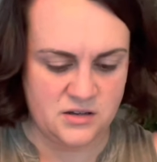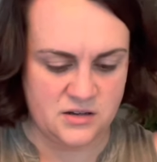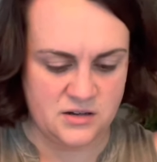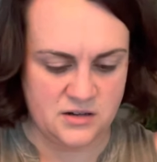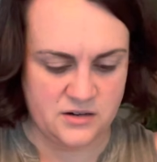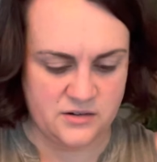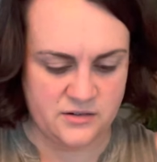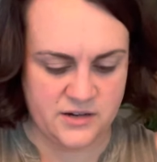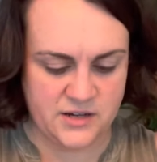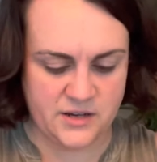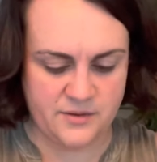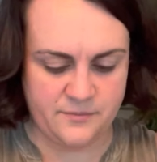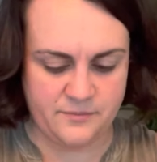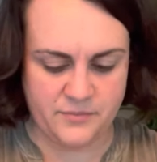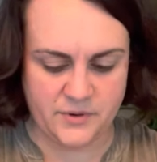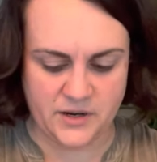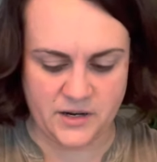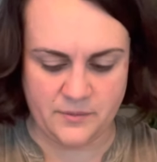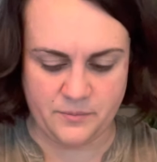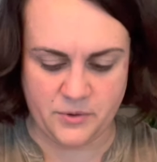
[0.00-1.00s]
All right,
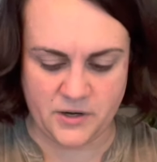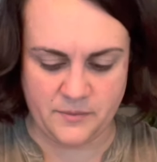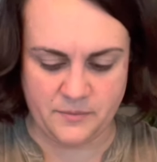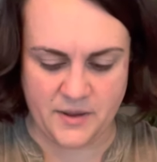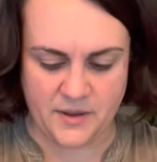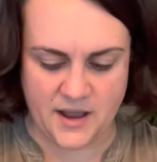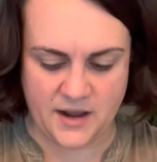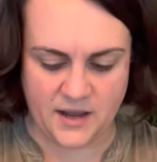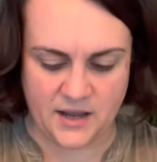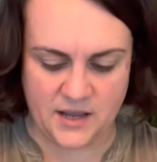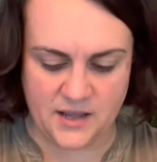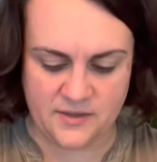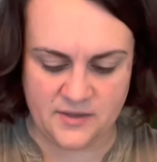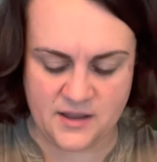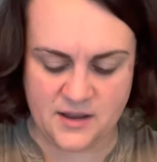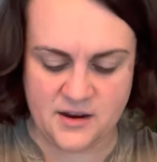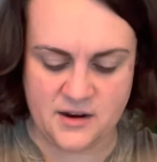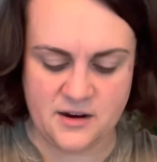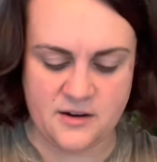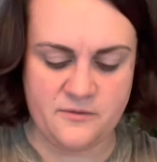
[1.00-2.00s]
I'm gonna put it back in
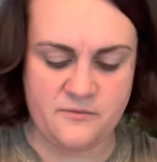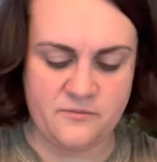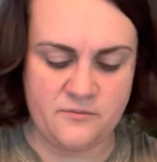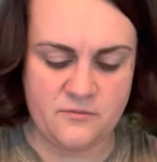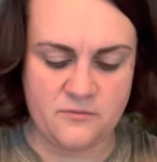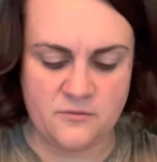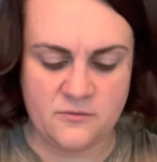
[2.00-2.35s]
there,